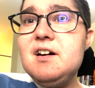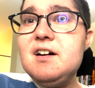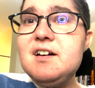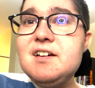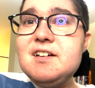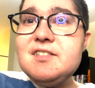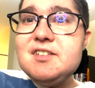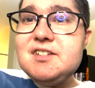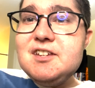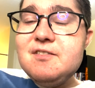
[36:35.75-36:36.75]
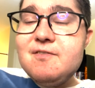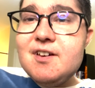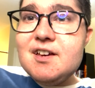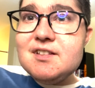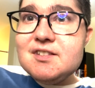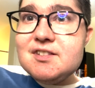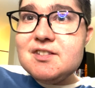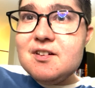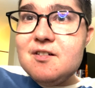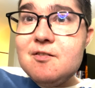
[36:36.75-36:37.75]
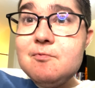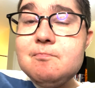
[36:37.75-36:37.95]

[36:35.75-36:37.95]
uh, the defense. So,